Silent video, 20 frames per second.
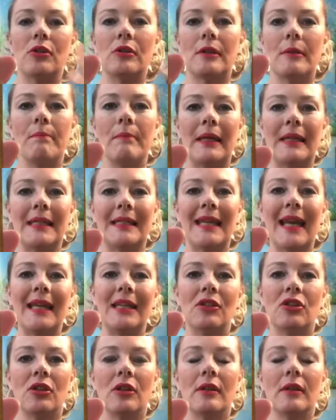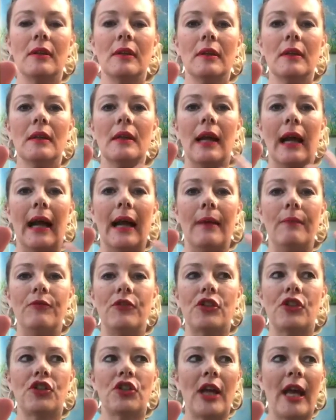some meditation,
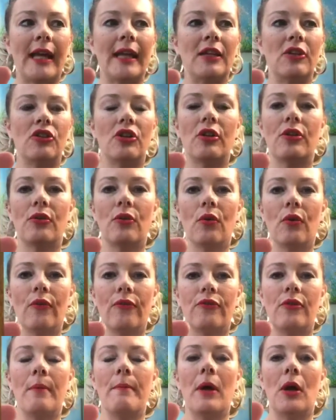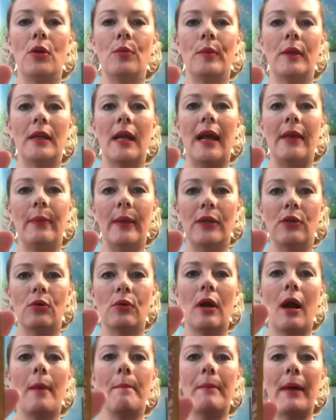just change your thought for a moment, and then you'll
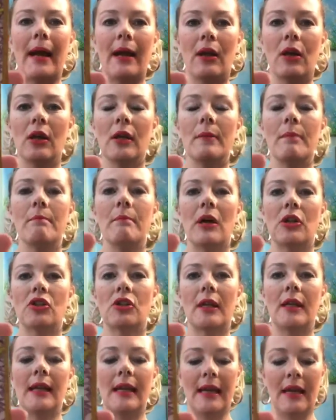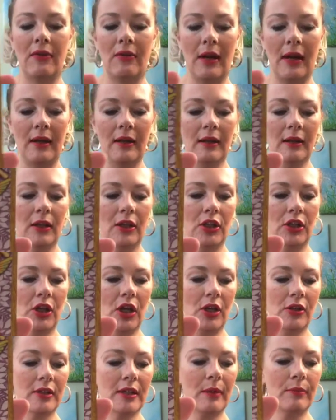come back much clearer. You
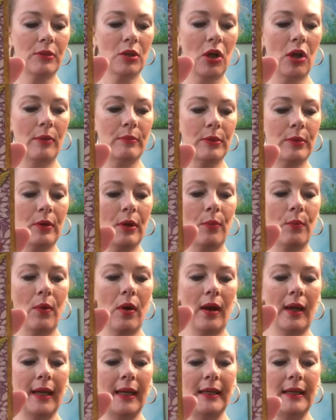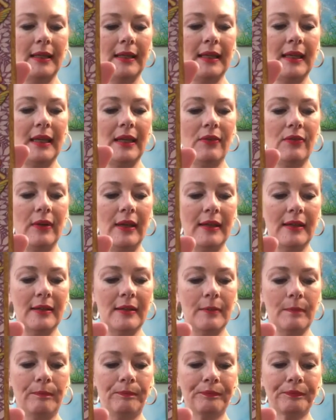know, sometimes when I'm working in the
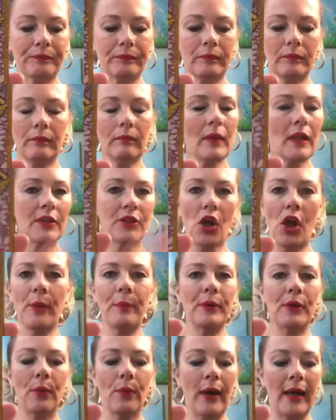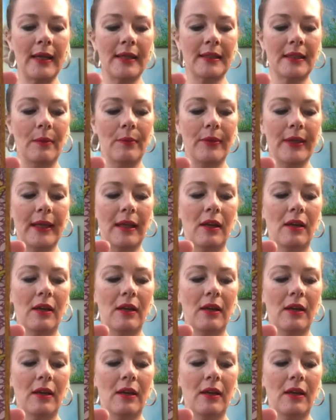evenings typing away at something,